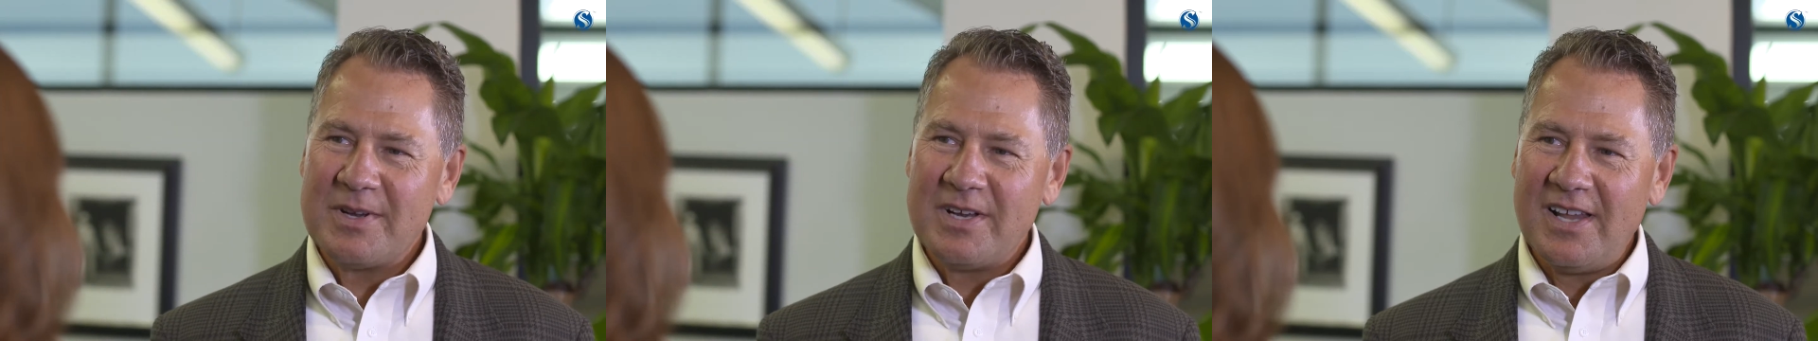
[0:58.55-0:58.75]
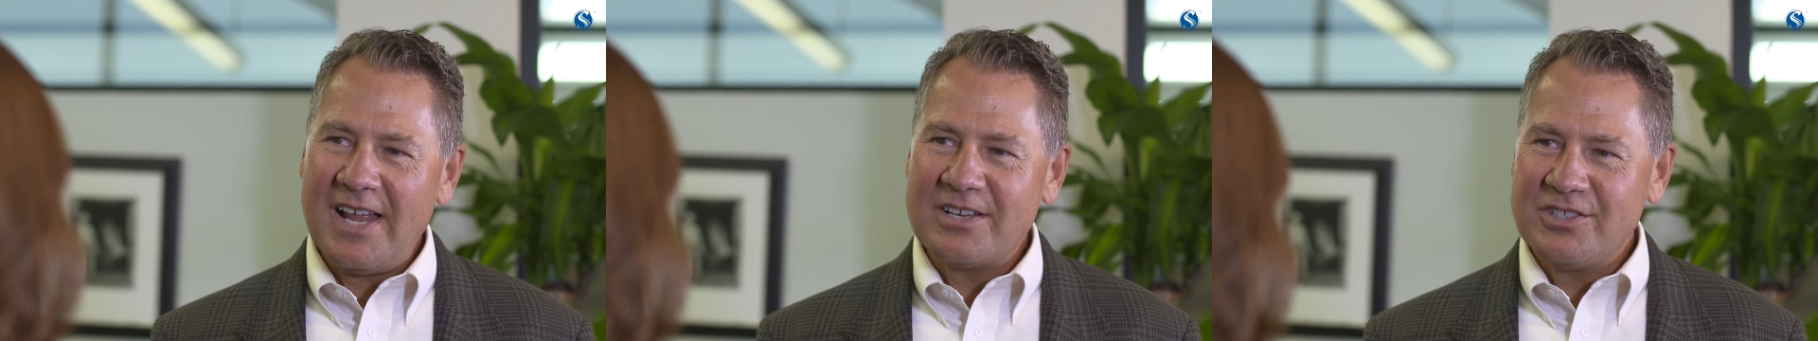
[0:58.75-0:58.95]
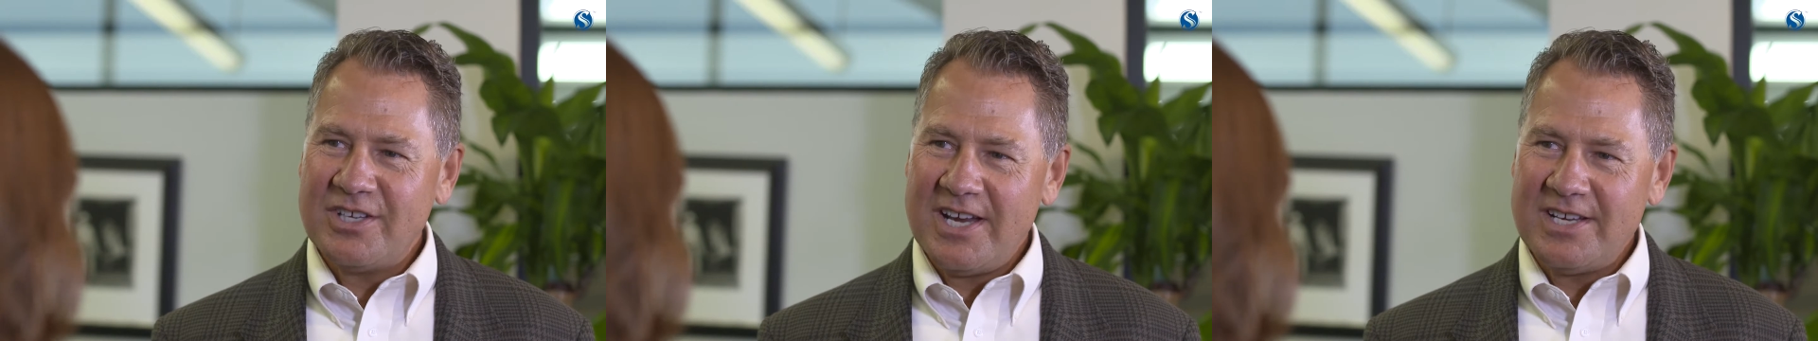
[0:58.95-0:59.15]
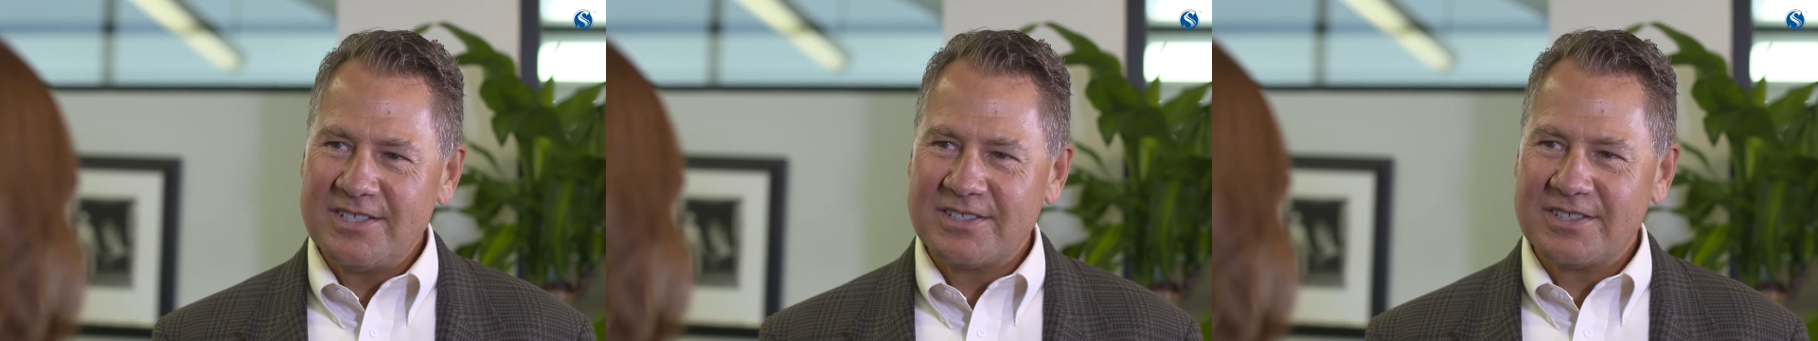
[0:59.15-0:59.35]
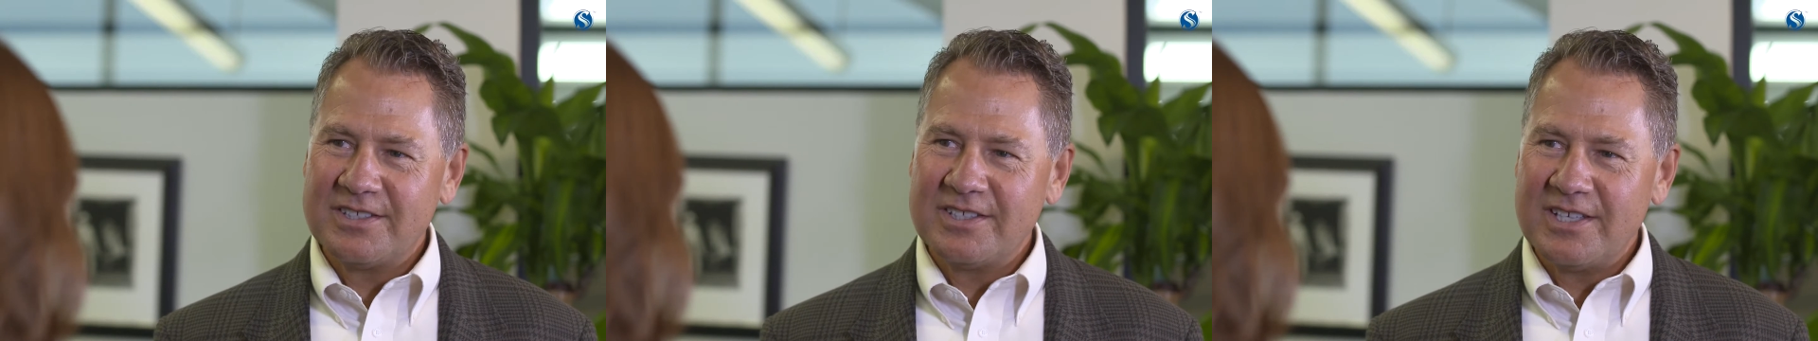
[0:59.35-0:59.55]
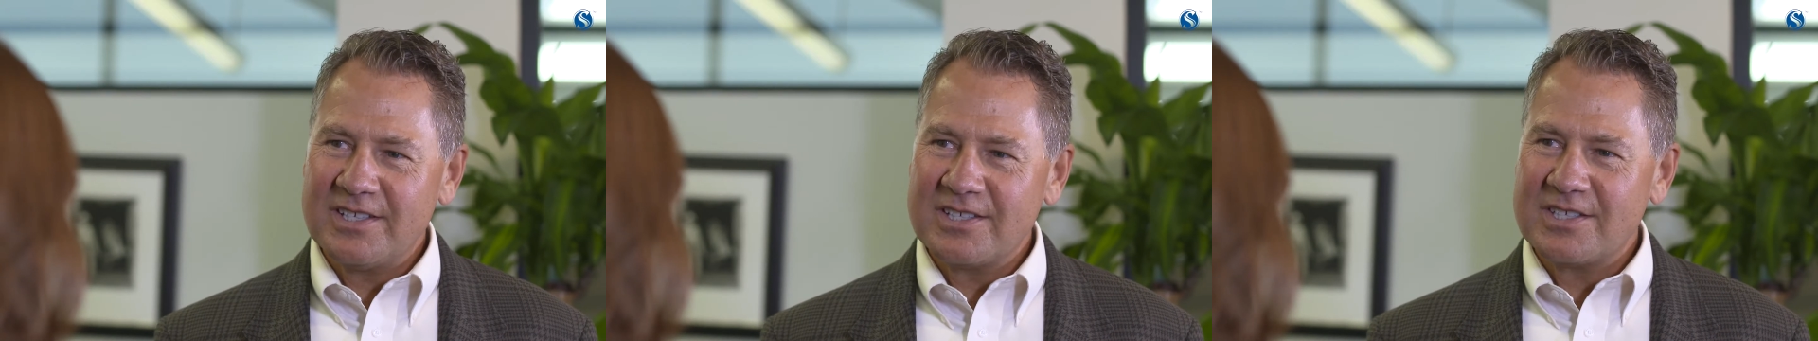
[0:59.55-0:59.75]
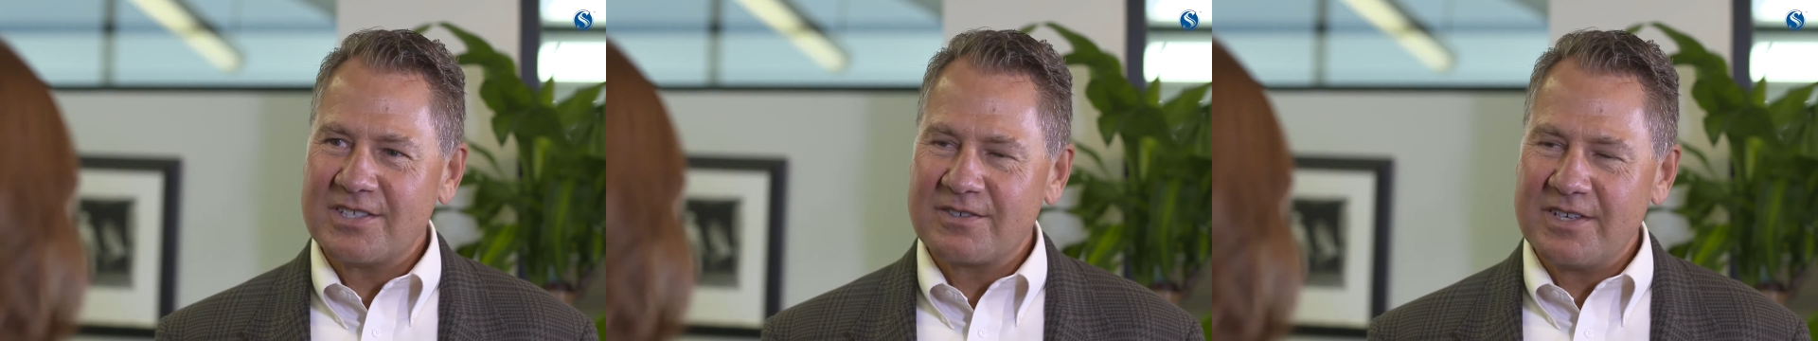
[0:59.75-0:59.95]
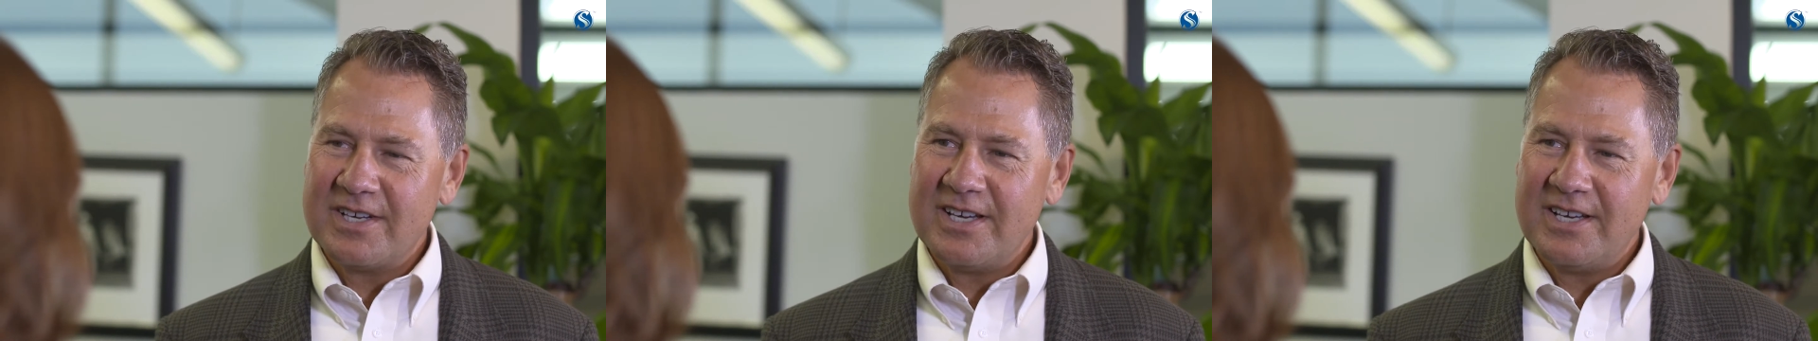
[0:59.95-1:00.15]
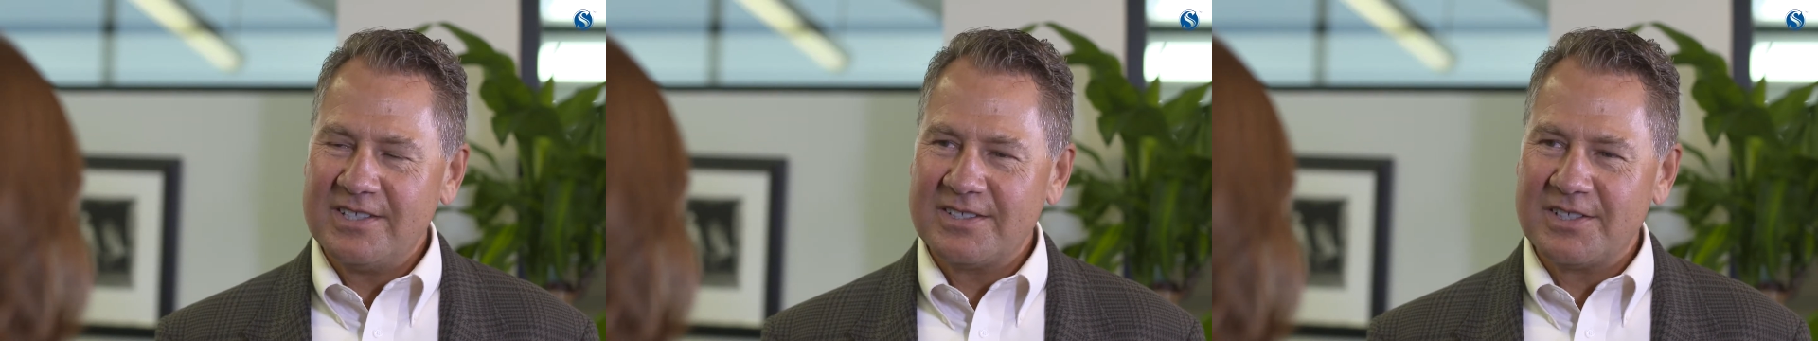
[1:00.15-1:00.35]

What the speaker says: been a lot of changes in the industry,